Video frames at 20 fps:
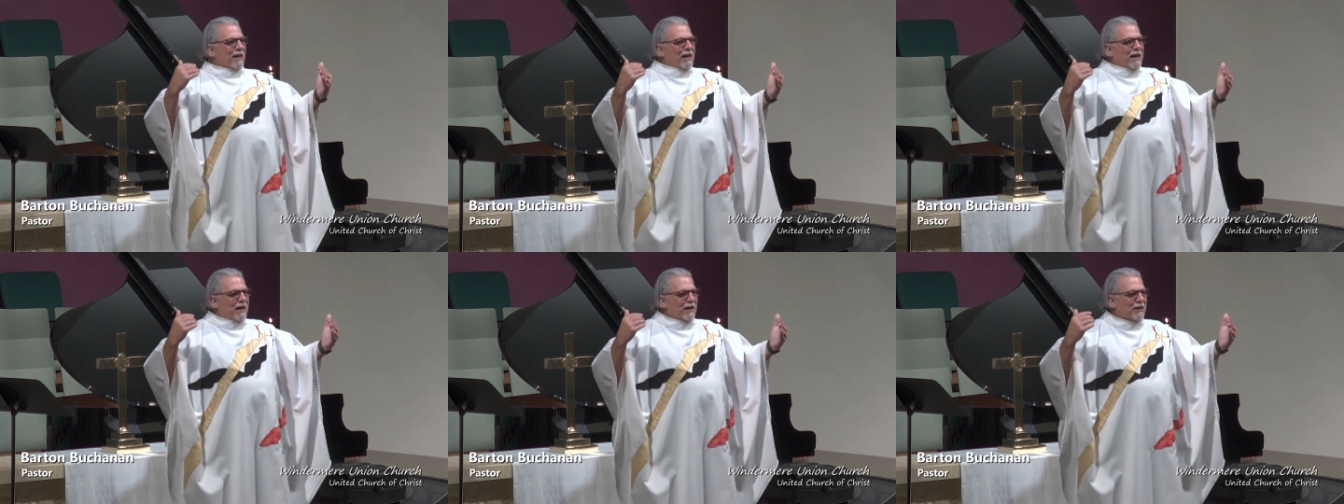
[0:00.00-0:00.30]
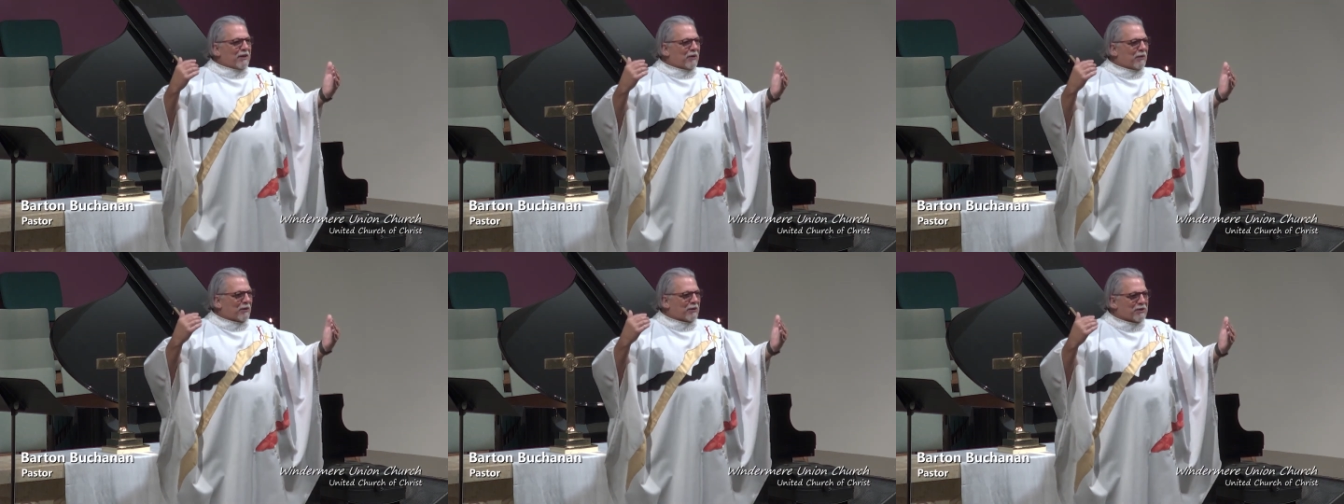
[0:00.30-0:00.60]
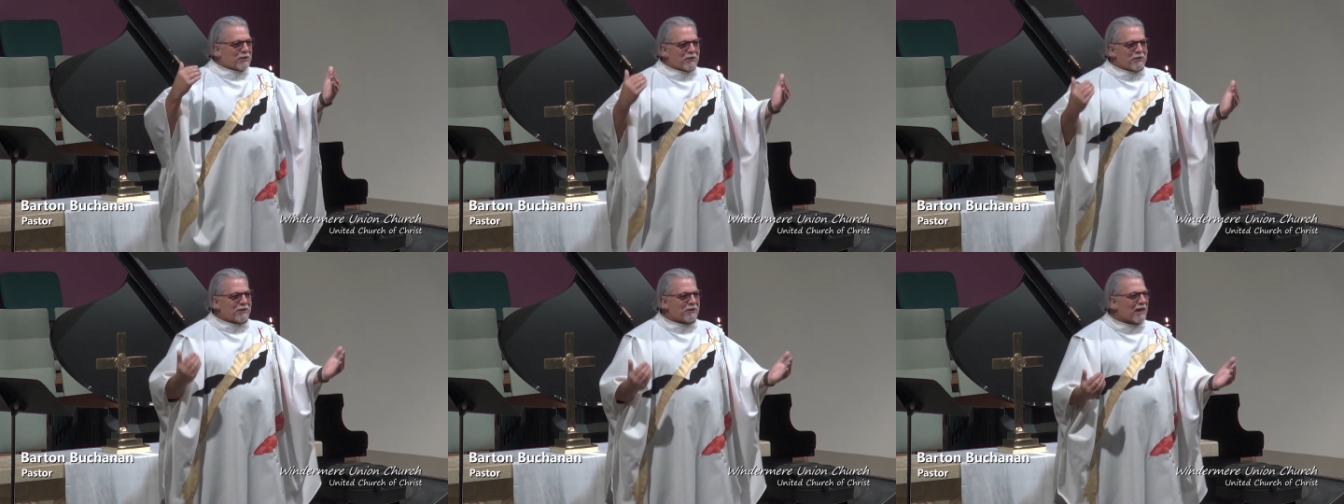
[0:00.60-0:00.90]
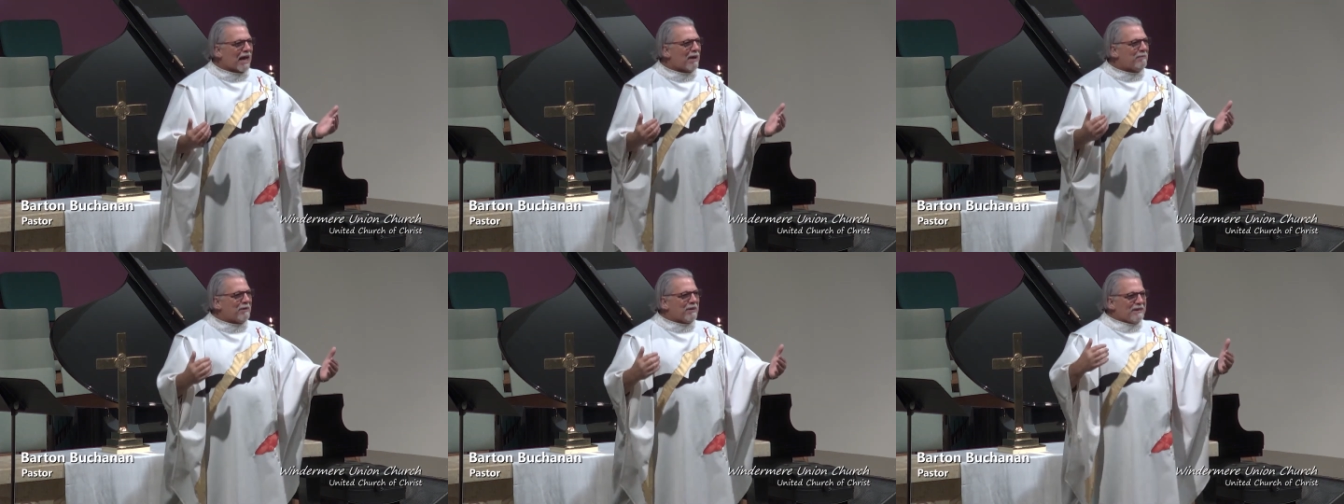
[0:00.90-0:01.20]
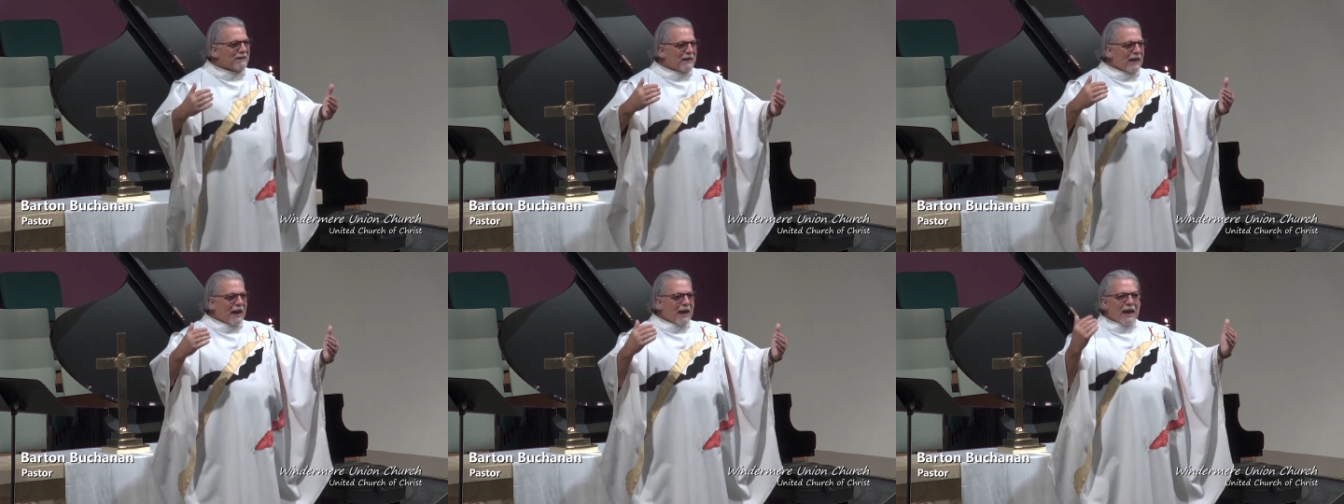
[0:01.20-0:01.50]
you know, a certain time of
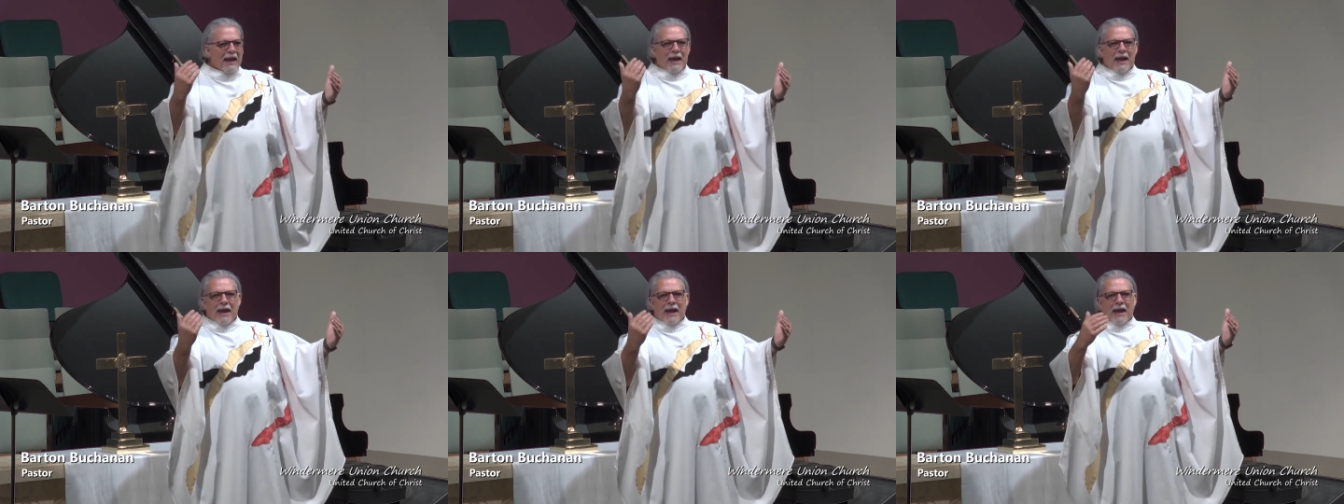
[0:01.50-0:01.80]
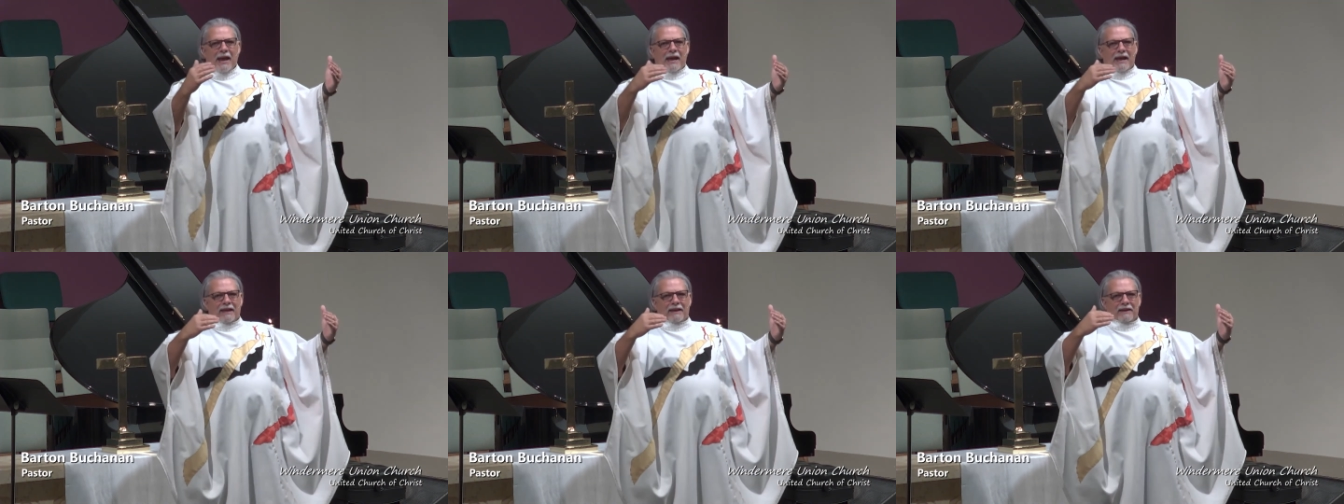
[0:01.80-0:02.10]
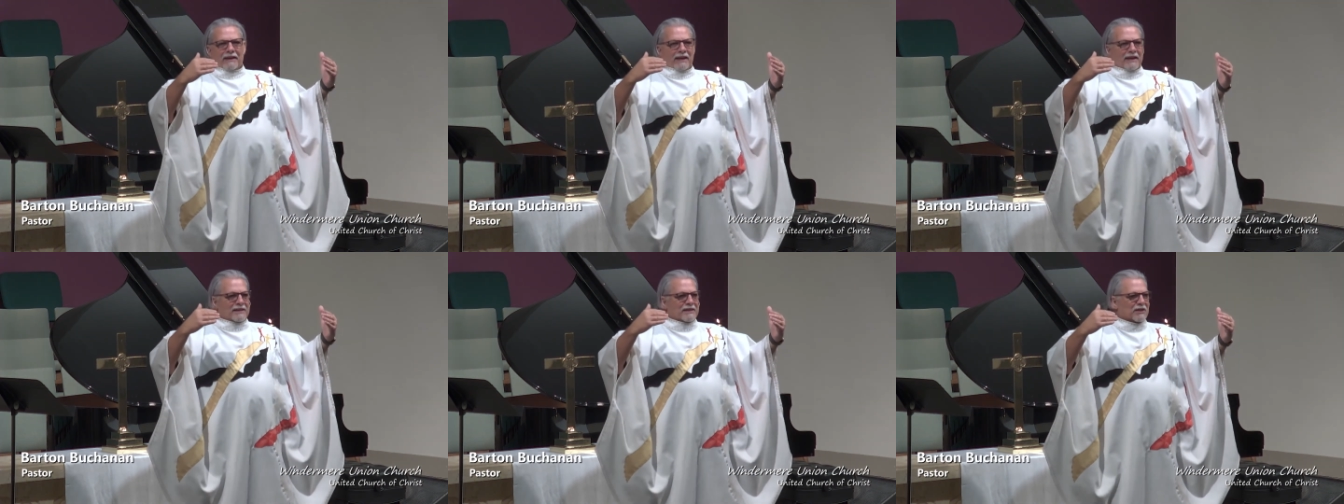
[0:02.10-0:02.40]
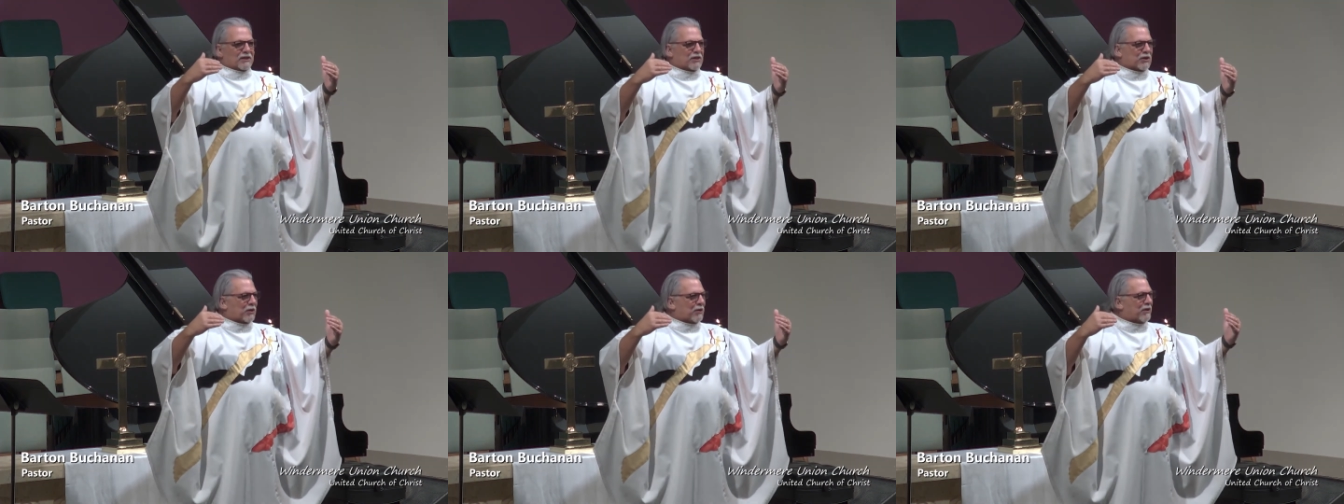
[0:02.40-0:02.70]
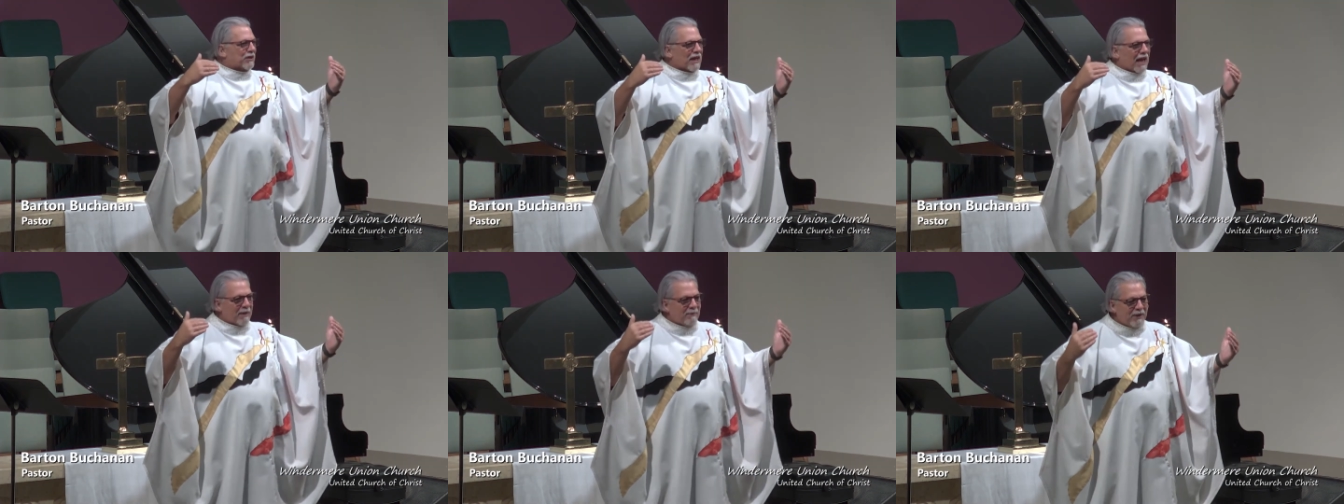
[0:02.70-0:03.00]
day and it's a certain
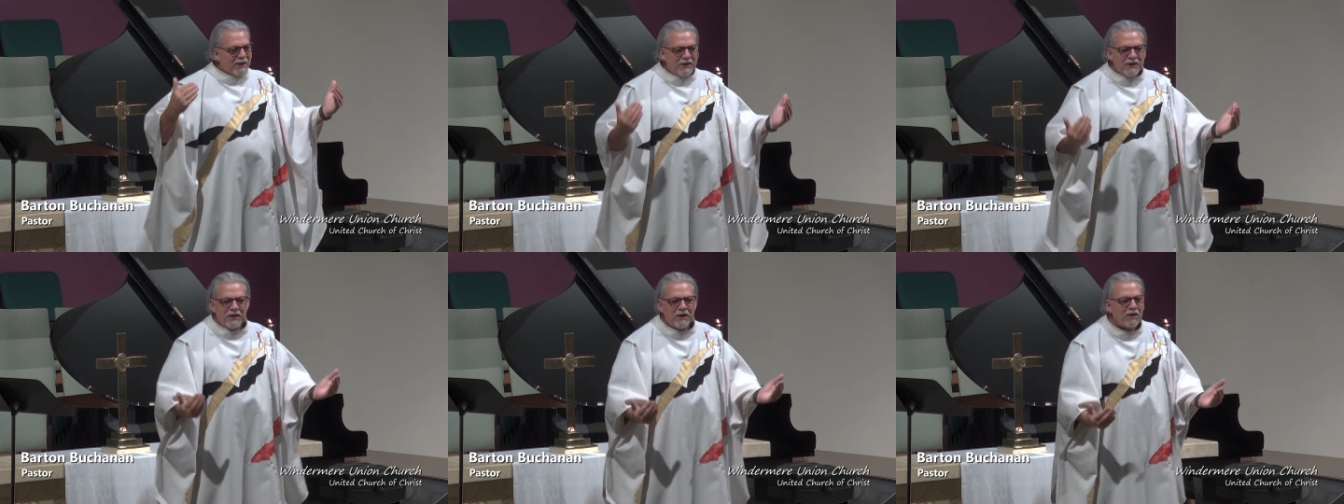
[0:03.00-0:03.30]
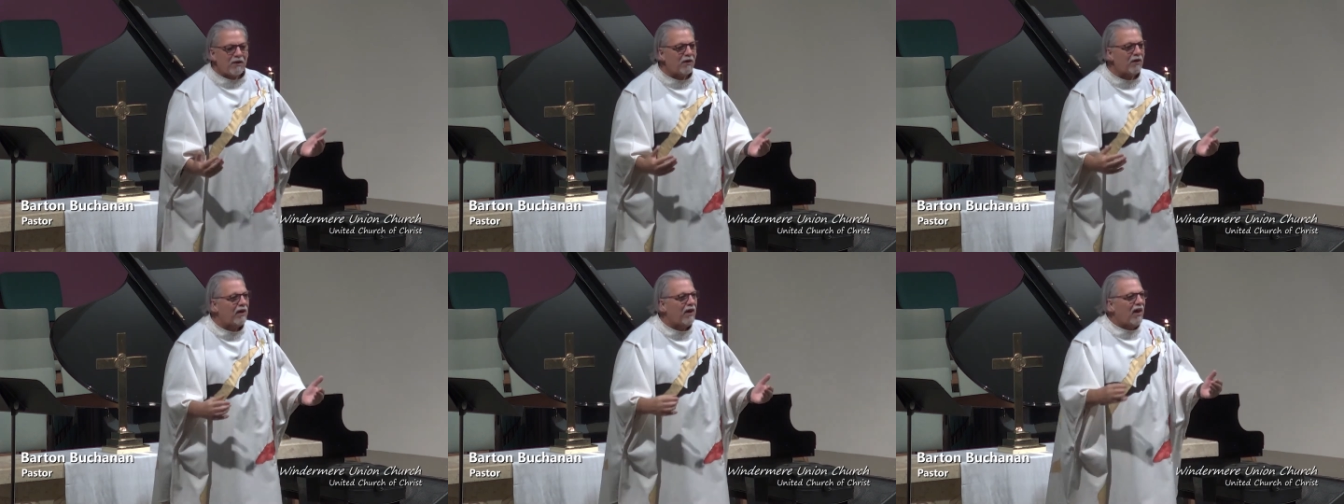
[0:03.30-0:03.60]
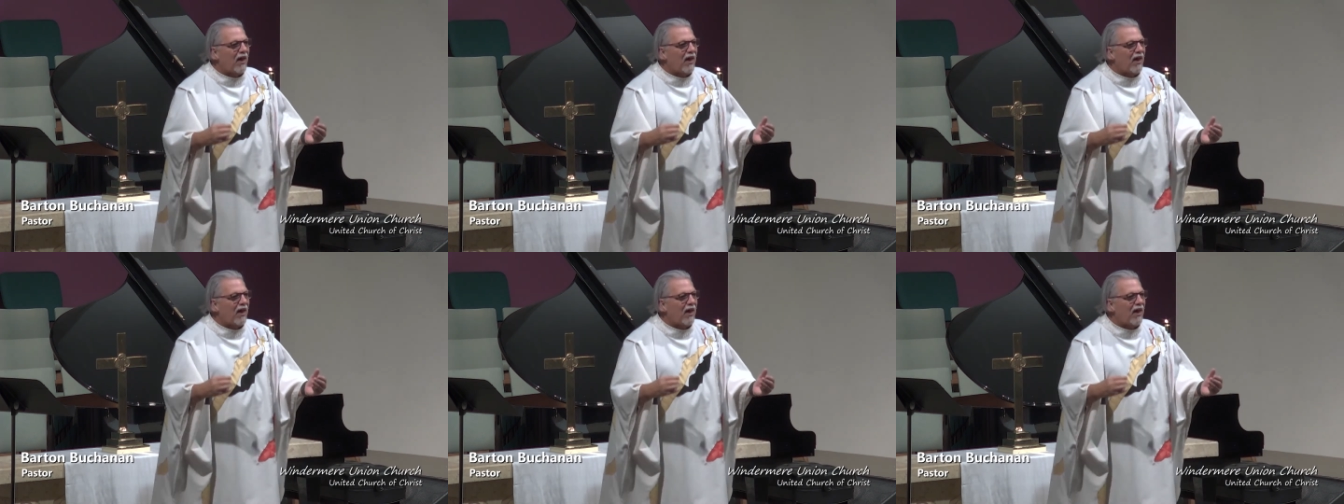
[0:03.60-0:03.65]
time of year.